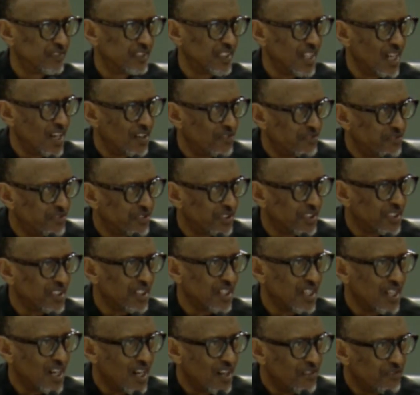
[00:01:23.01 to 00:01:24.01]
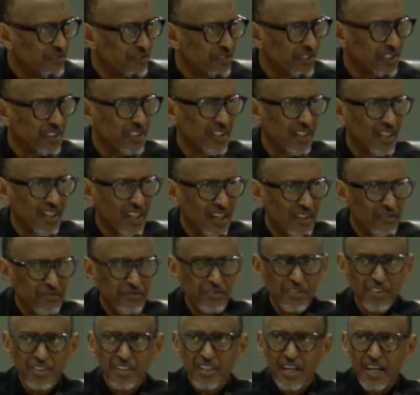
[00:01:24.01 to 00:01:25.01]
Africa, Africa,
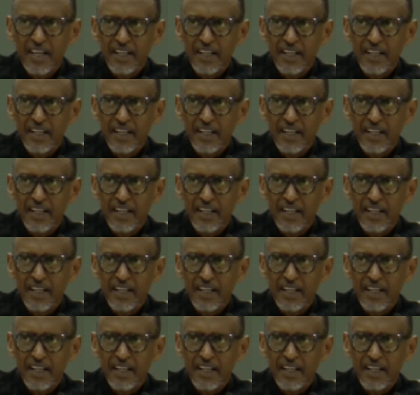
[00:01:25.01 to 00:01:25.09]
Africa